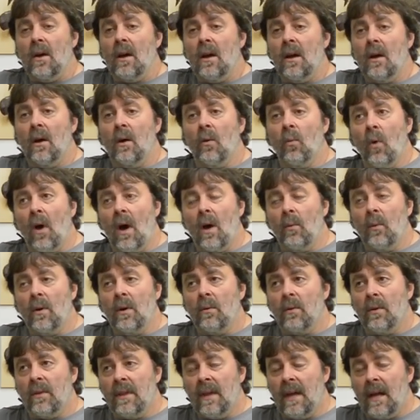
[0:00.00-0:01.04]
And while we
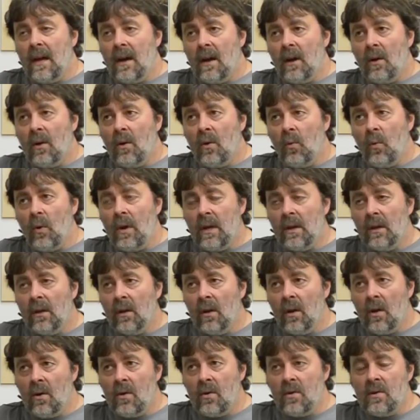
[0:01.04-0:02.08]
were there, we had
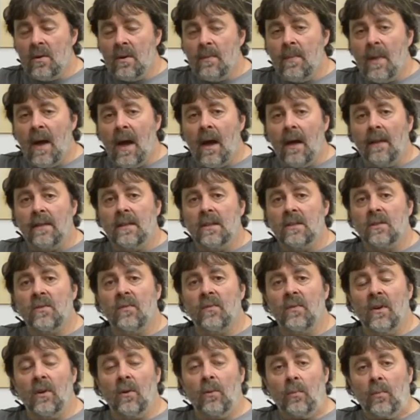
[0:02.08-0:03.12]
learned about this
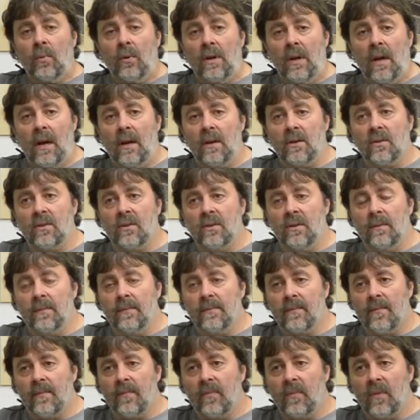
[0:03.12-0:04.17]
film production,
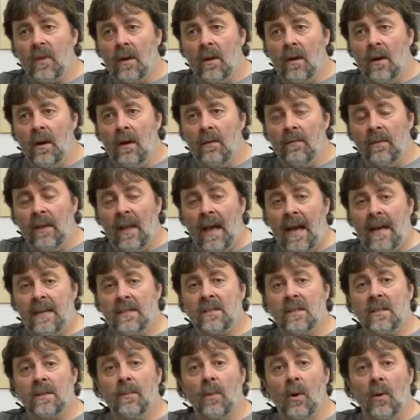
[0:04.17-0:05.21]

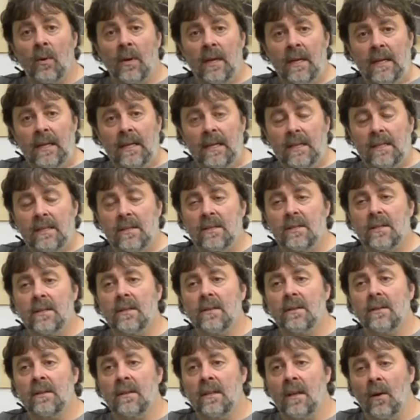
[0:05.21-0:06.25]
Last of the
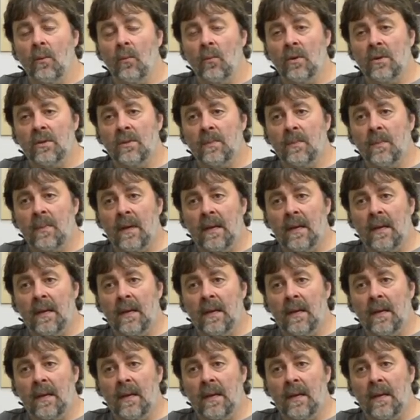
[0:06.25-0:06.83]
Mohicans, that was